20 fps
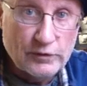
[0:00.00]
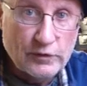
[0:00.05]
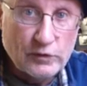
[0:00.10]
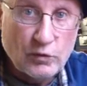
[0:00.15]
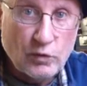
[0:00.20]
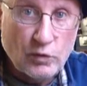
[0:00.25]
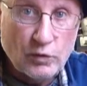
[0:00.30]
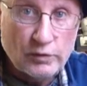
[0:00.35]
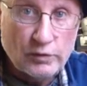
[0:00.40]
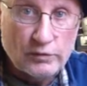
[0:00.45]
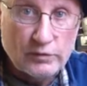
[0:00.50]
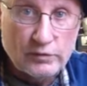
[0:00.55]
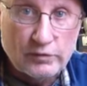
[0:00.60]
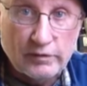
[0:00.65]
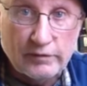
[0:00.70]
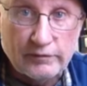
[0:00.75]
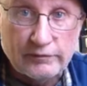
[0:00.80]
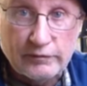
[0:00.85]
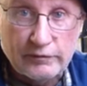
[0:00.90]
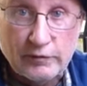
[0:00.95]
1/4
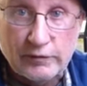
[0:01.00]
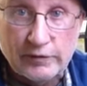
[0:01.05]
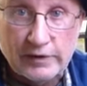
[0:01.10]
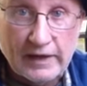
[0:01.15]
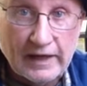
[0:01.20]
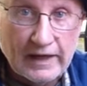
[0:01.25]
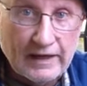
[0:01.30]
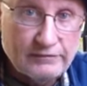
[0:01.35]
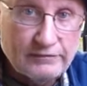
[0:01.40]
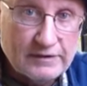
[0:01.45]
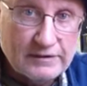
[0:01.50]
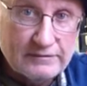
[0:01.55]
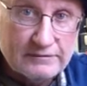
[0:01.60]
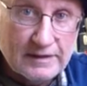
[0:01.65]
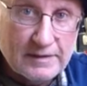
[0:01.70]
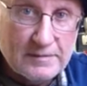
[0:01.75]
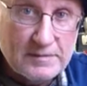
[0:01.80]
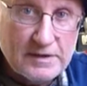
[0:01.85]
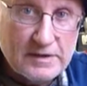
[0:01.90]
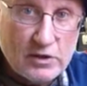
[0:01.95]
or a 4 1/2,
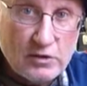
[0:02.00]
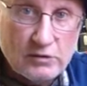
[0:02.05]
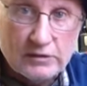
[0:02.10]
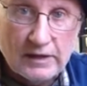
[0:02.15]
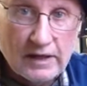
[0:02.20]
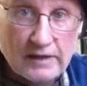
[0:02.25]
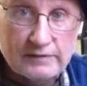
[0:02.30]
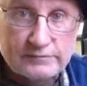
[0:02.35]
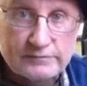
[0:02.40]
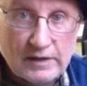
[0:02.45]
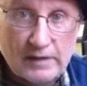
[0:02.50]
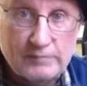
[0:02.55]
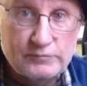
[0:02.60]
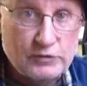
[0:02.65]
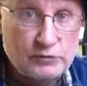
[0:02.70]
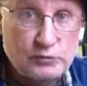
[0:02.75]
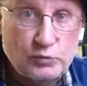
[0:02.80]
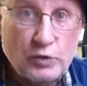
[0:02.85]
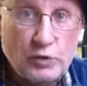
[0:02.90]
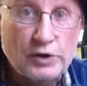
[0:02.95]
let me know. I'm
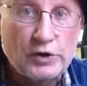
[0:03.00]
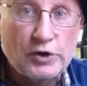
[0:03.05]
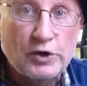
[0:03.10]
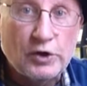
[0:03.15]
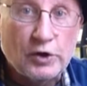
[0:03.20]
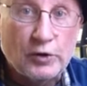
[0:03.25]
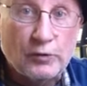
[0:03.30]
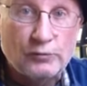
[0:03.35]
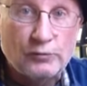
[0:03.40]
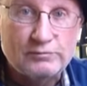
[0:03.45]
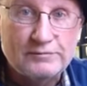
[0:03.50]
just wanting to know.